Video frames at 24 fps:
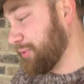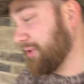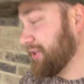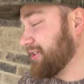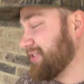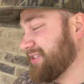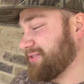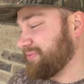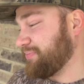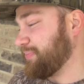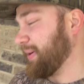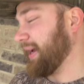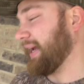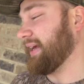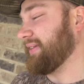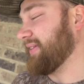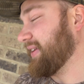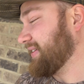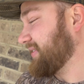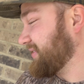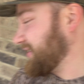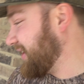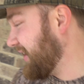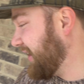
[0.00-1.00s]
want to just paint
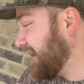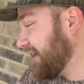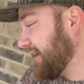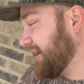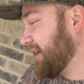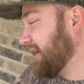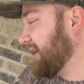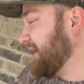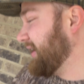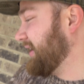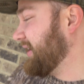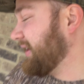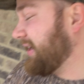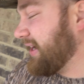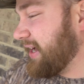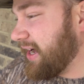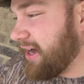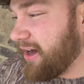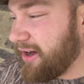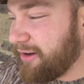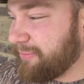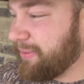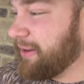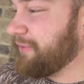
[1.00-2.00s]
this gun.
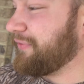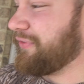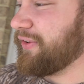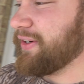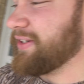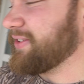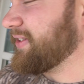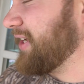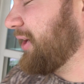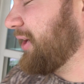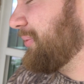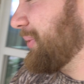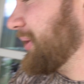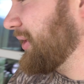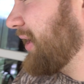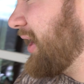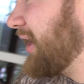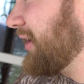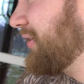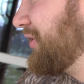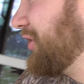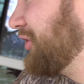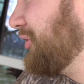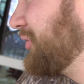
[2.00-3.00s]
All my friends tell me
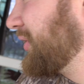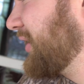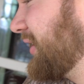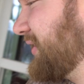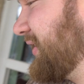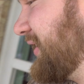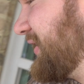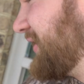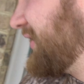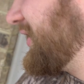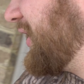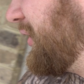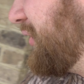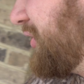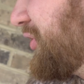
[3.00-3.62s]
not to because it's so